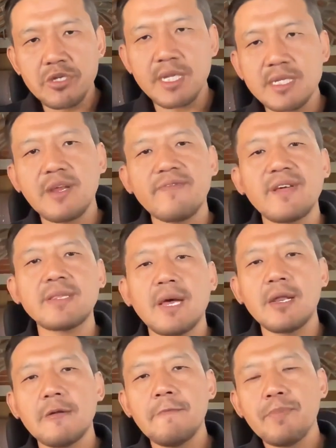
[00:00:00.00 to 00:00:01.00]
and stuff like that.
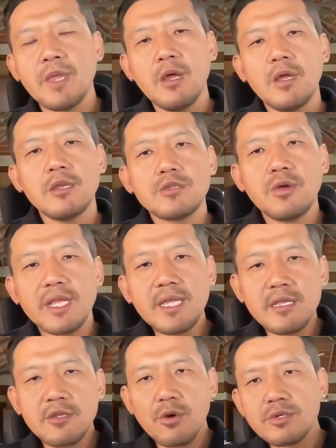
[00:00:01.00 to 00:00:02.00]
So I
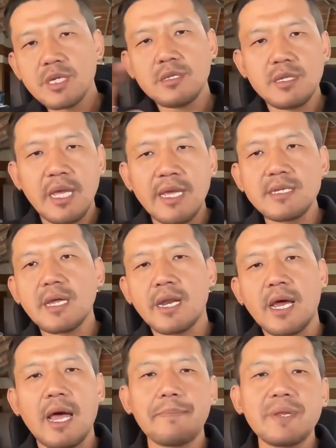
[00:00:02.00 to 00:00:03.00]
think those are things that are
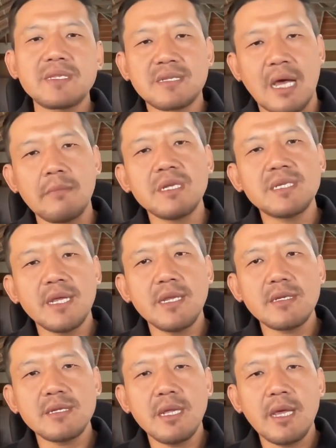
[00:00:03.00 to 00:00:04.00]
happening simultaneously,